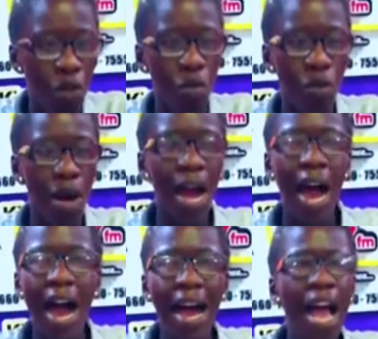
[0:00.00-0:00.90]
no mu
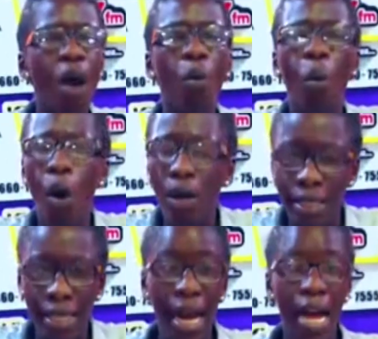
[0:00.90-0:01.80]
a
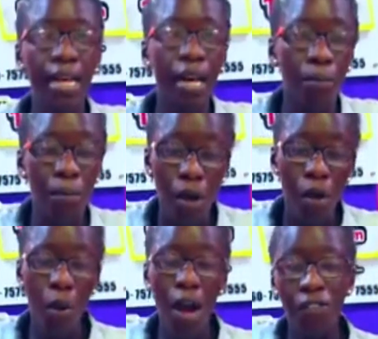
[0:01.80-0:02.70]
enko da ena
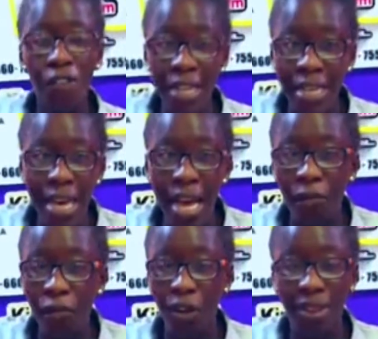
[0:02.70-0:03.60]
one hwe ni
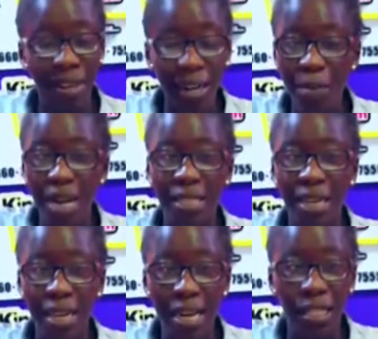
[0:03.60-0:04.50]
year for 3 months
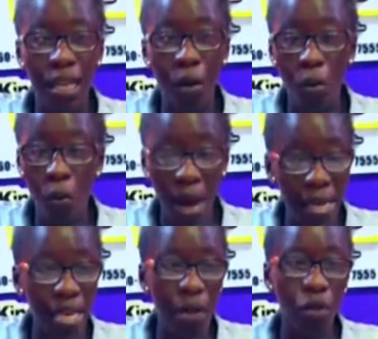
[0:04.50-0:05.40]
and I say
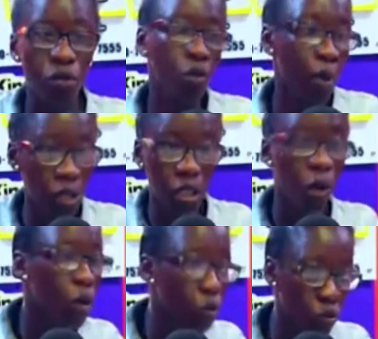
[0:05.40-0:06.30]
1 year be so bon say
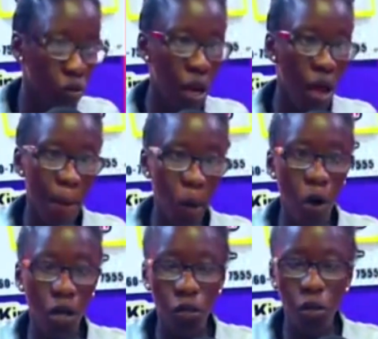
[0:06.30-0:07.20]
wewu because